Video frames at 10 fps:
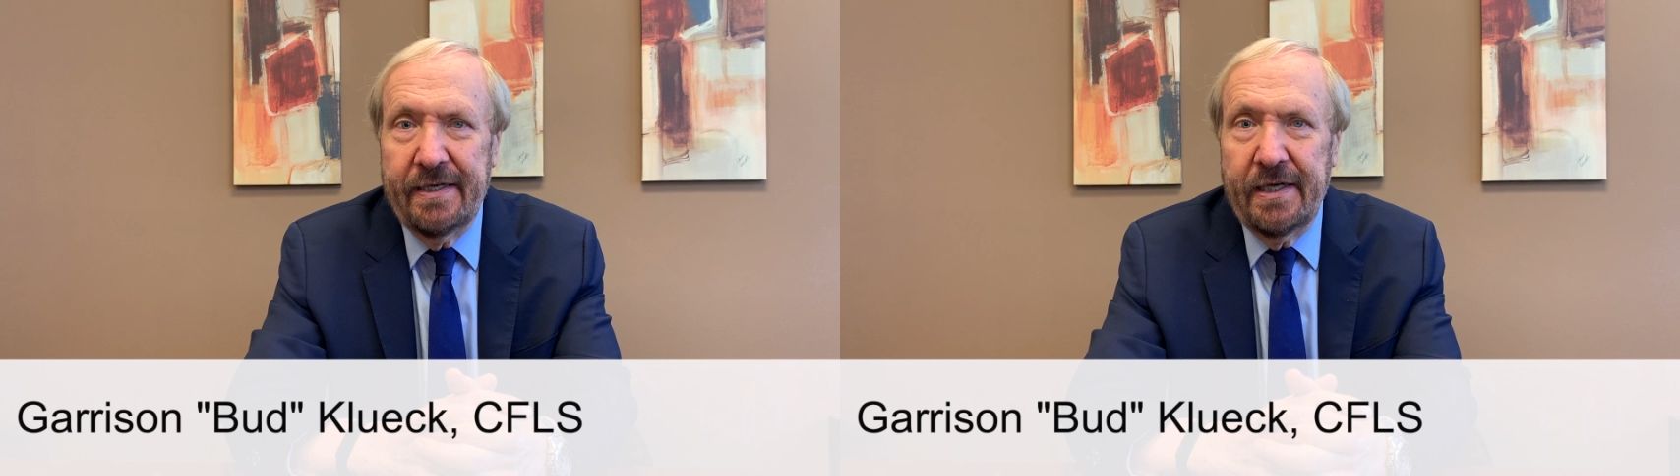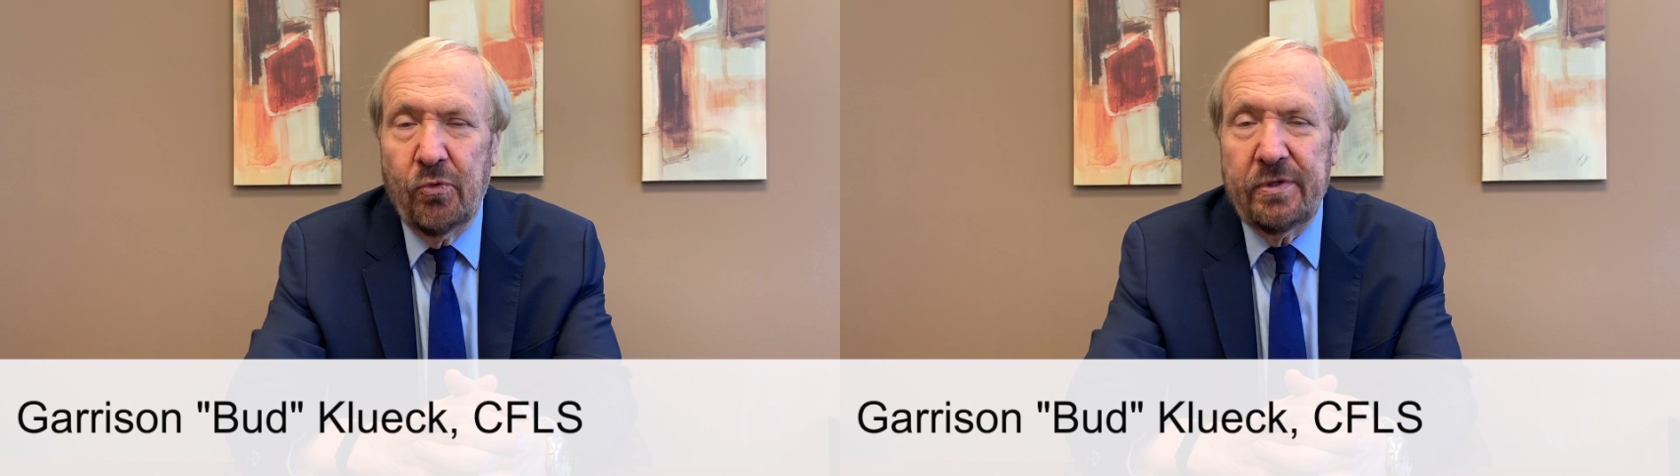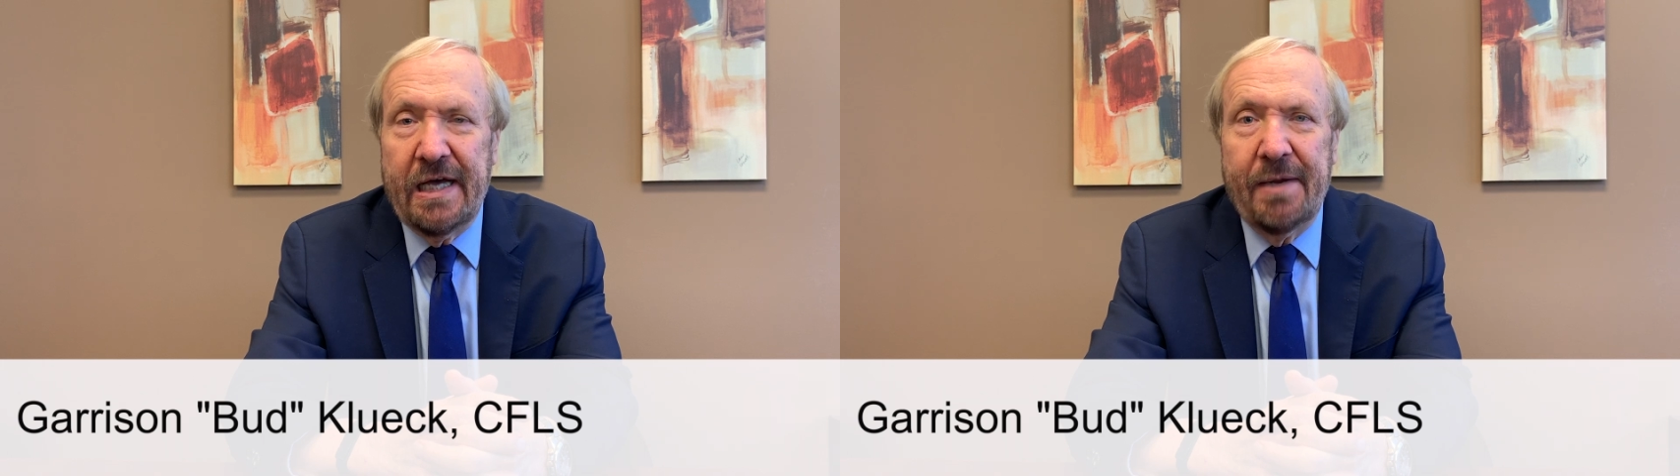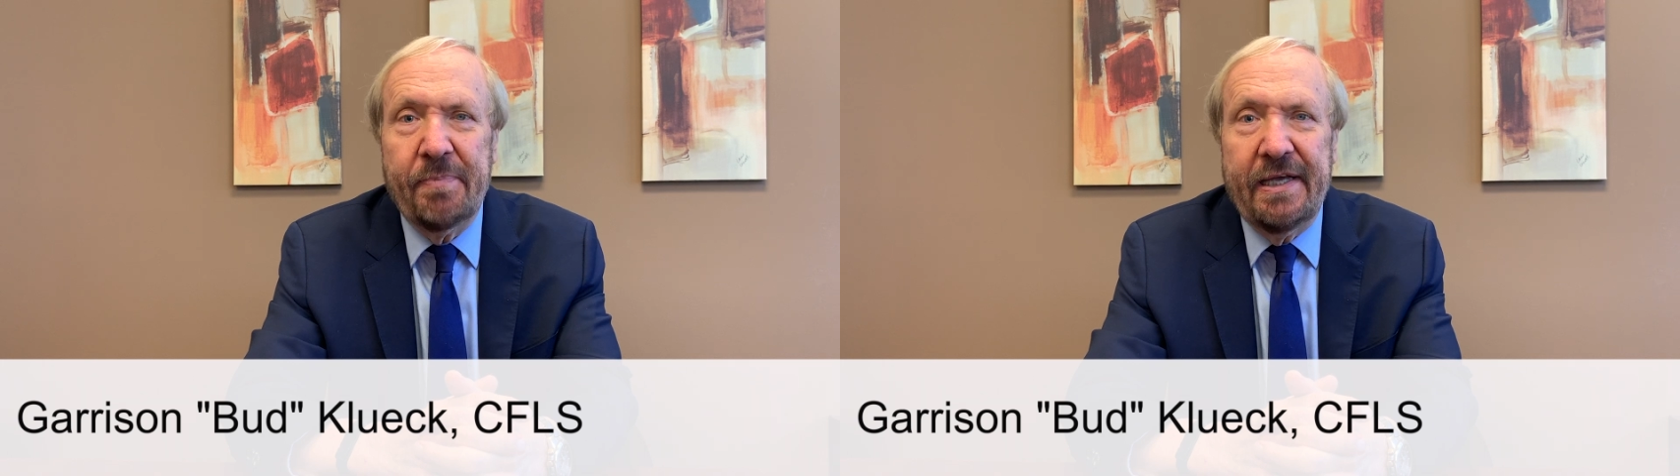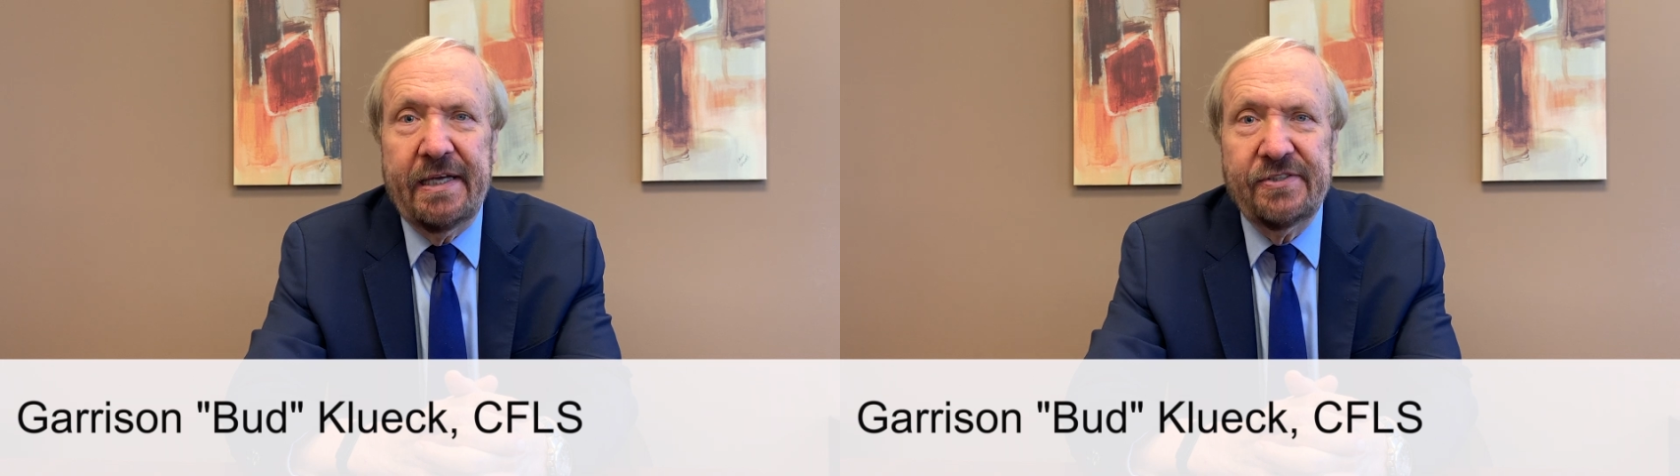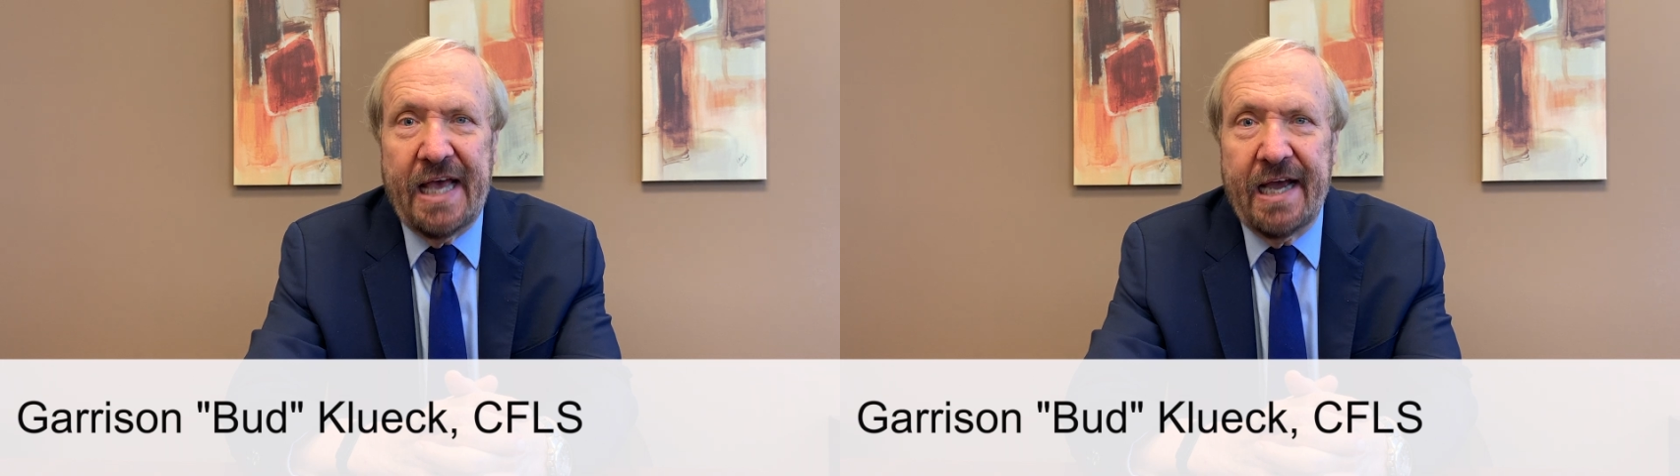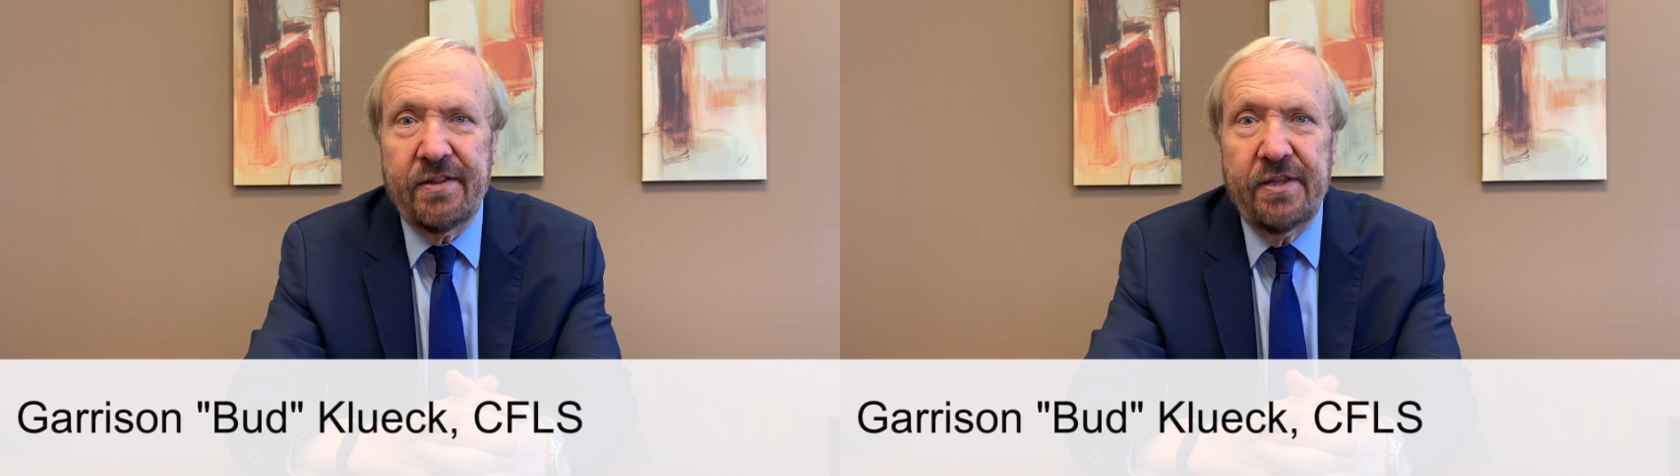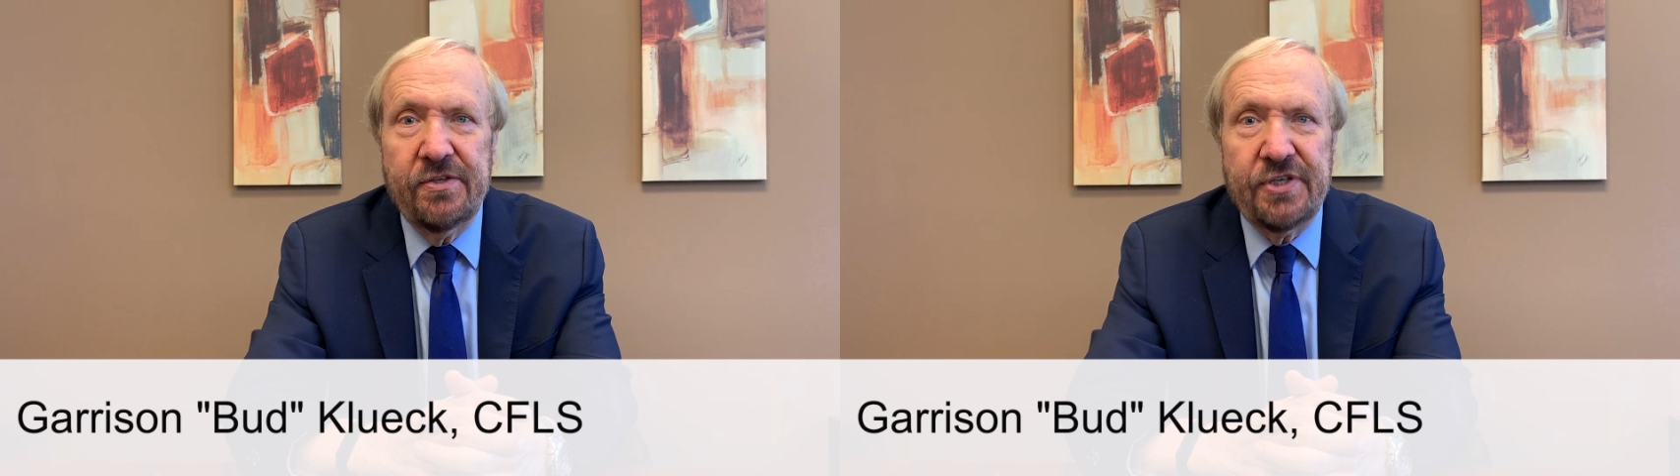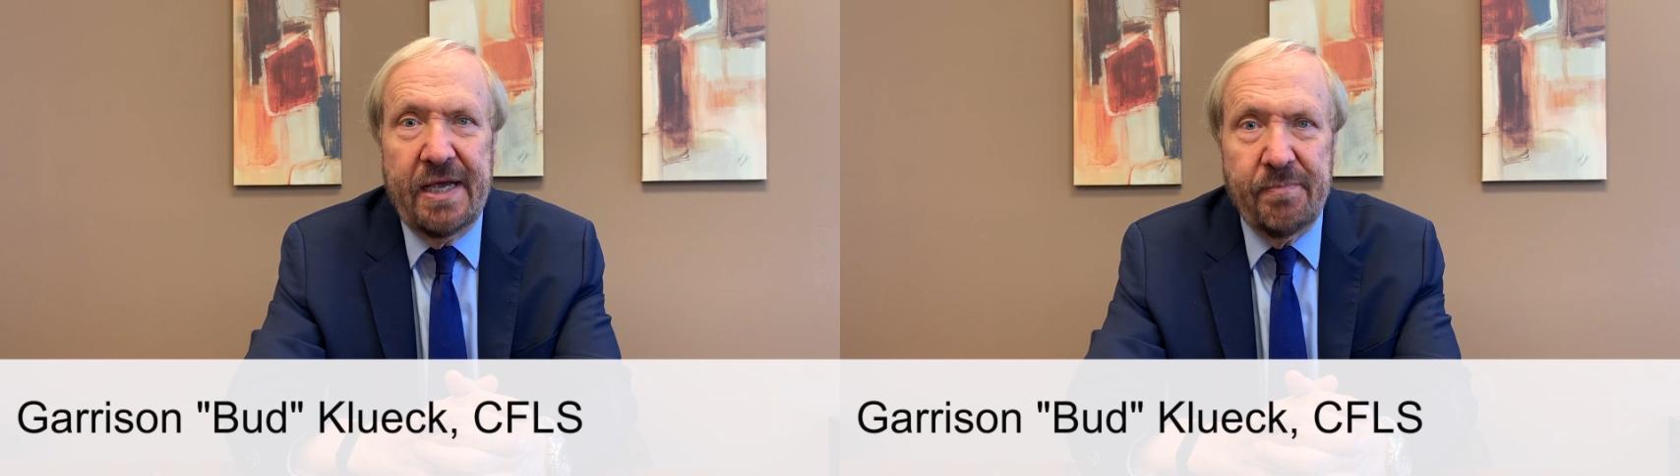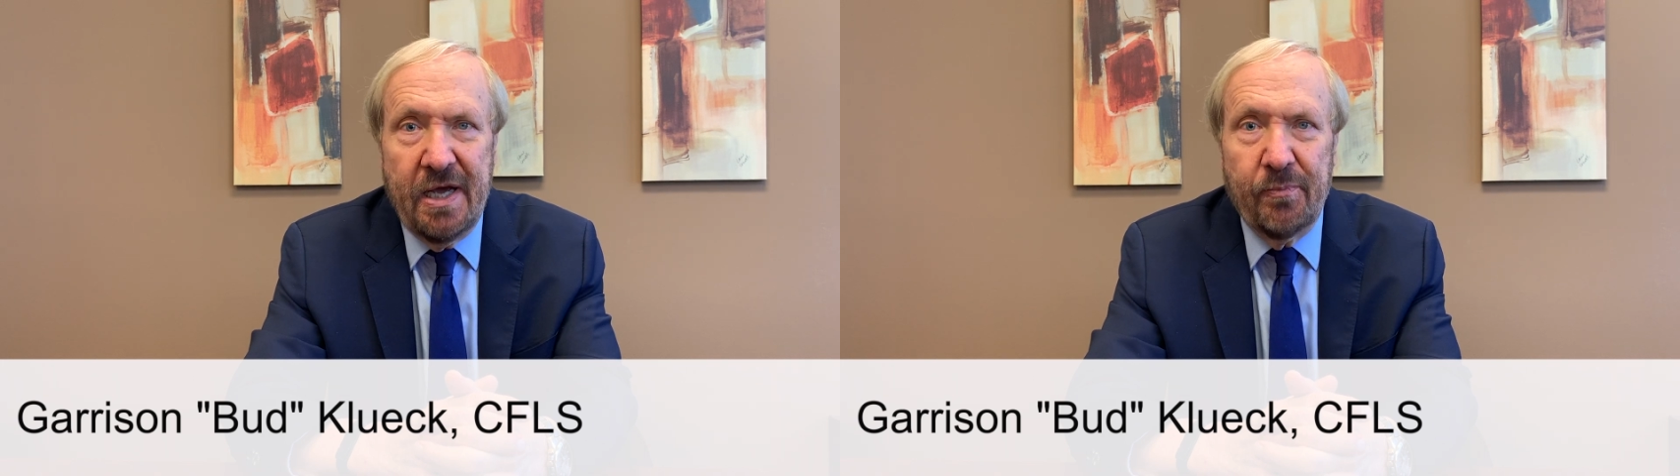It will not be exactly the
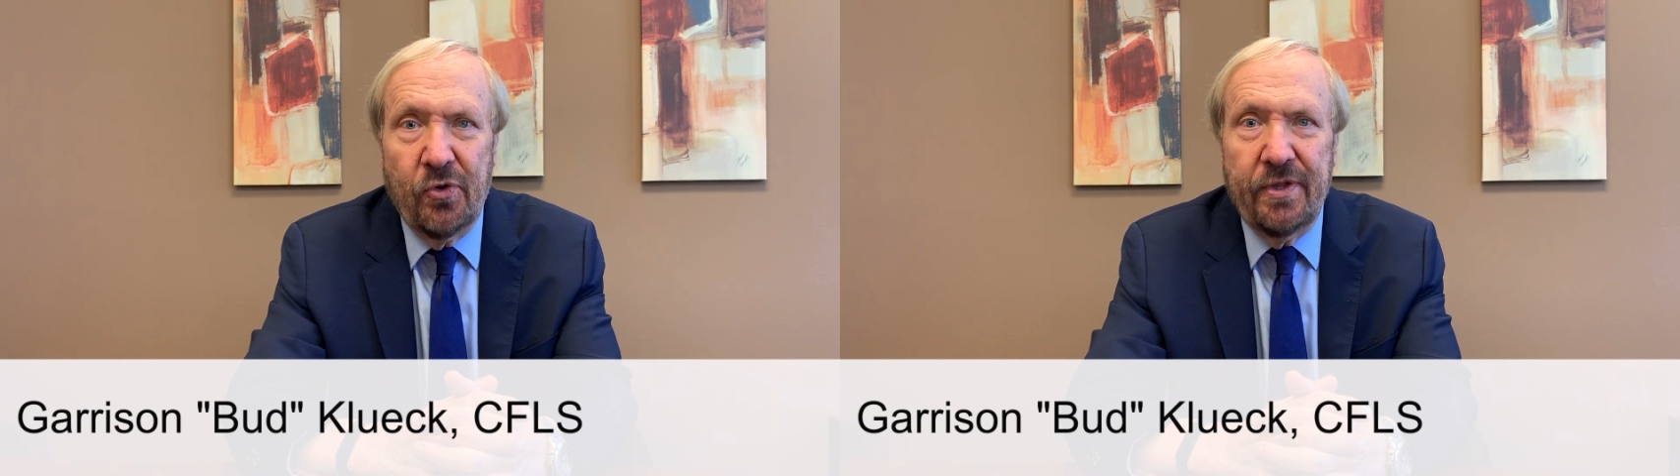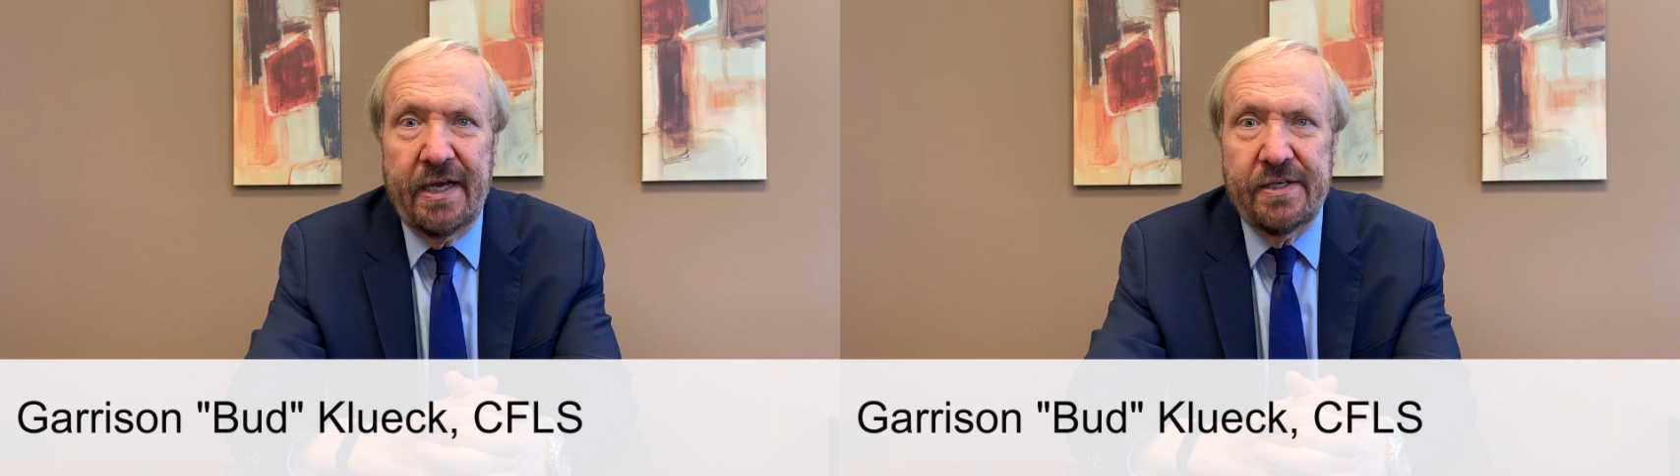same number that